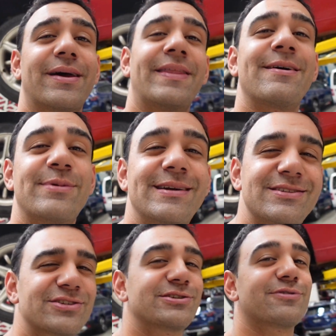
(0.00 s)
and that means
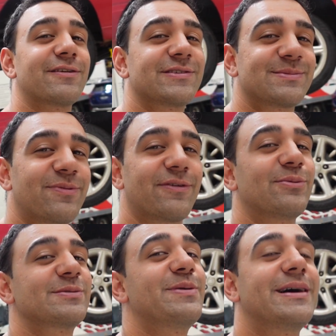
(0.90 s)
she's ready for some
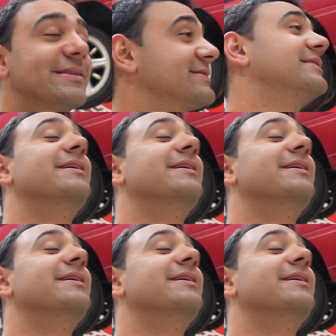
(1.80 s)
performance parts.